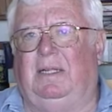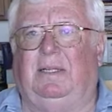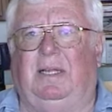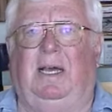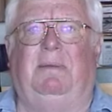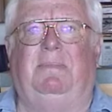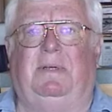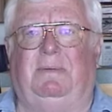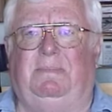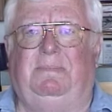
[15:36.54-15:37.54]
At the
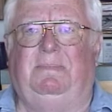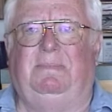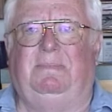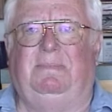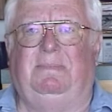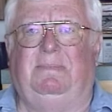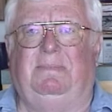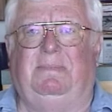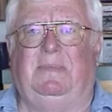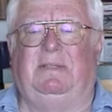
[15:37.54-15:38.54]
time, the uh,
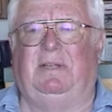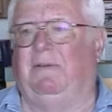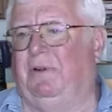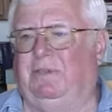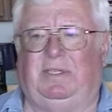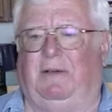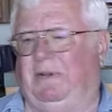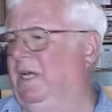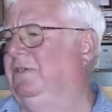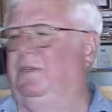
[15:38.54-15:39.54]

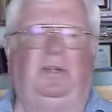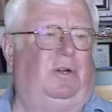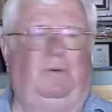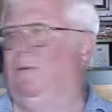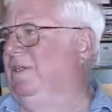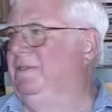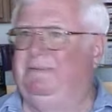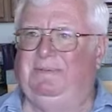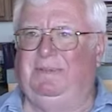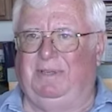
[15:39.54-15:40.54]
707 engine, you know,
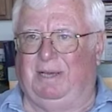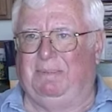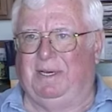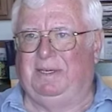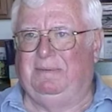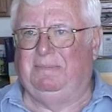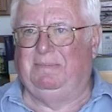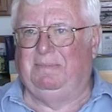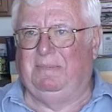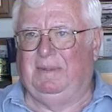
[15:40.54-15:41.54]
was yay big.
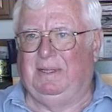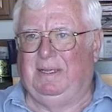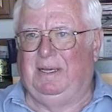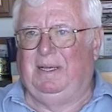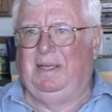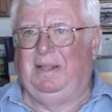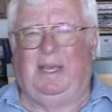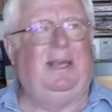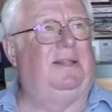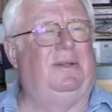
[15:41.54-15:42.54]

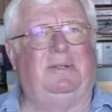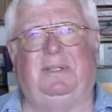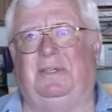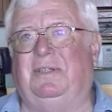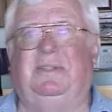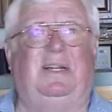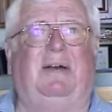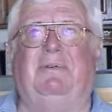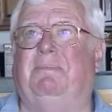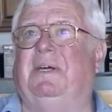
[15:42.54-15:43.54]
They had those engines
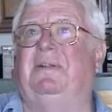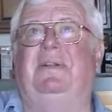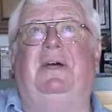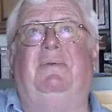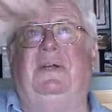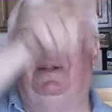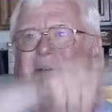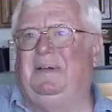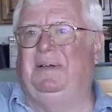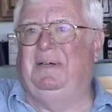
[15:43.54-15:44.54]
and that were bigger than that
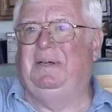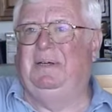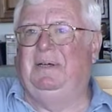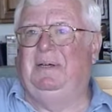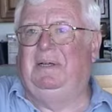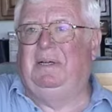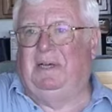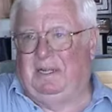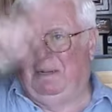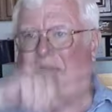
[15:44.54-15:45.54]
window. Mm.
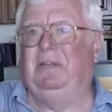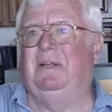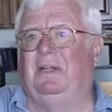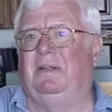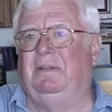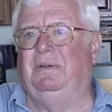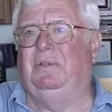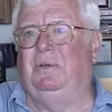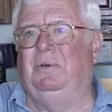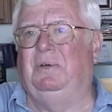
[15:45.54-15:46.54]
On the B, on the
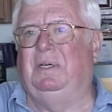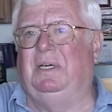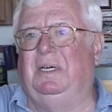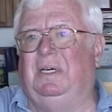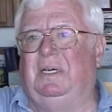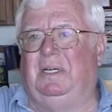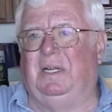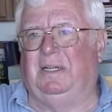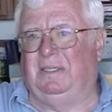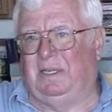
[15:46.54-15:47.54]
U2,
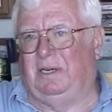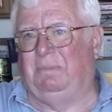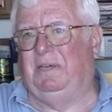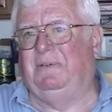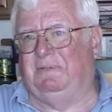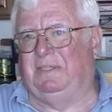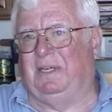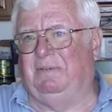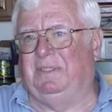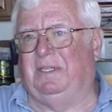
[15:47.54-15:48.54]
and on these
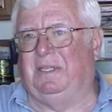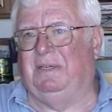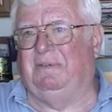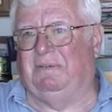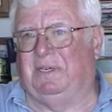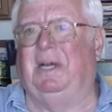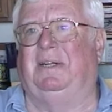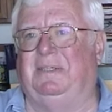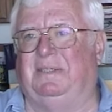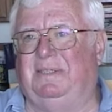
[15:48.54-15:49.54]
RB57s that they
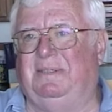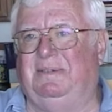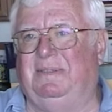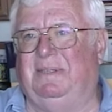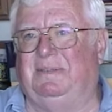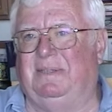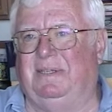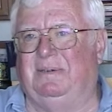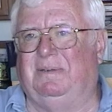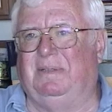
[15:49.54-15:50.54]
reconnaissance that's
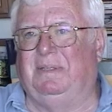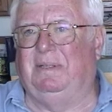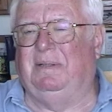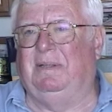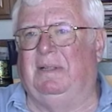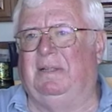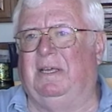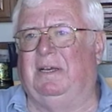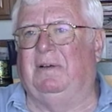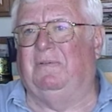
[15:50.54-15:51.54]
you know
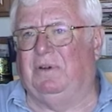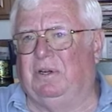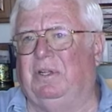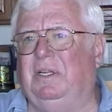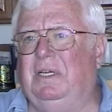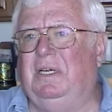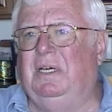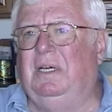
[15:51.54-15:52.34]
that they had converted